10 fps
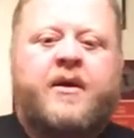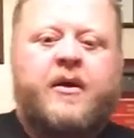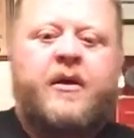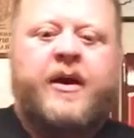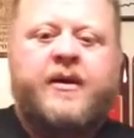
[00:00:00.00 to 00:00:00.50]

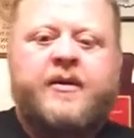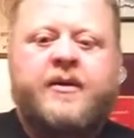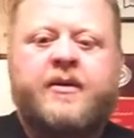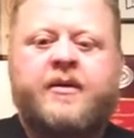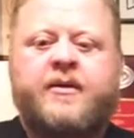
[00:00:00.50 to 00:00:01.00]
All right,
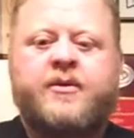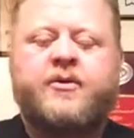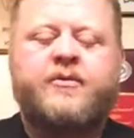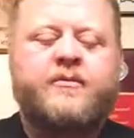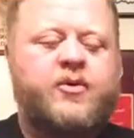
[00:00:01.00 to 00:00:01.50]

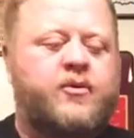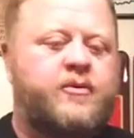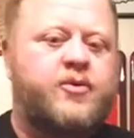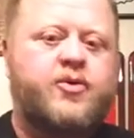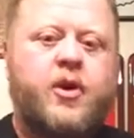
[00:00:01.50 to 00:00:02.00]

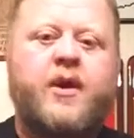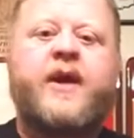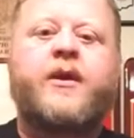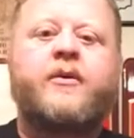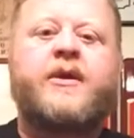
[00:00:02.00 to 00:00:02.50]
strong
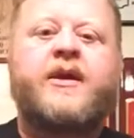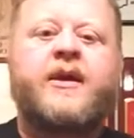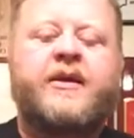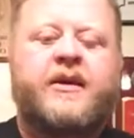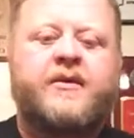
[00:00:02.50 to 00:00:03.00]
hand only
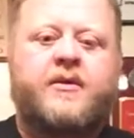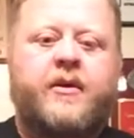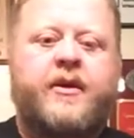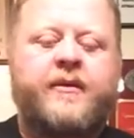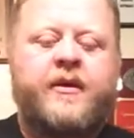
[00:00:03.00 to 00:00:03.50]
techniques. All
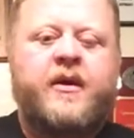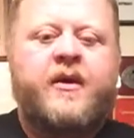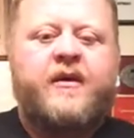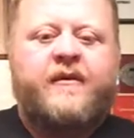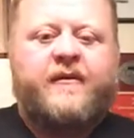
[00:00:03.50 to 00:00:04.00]
right,
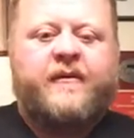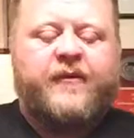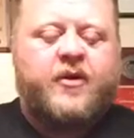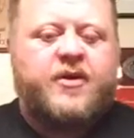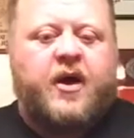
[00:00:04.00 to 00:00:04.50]

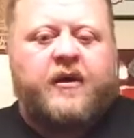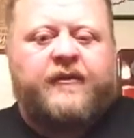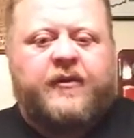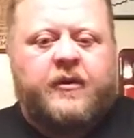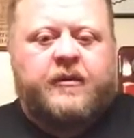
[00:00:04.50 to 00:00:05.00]
first
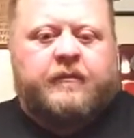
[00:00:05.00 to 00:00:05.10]
off,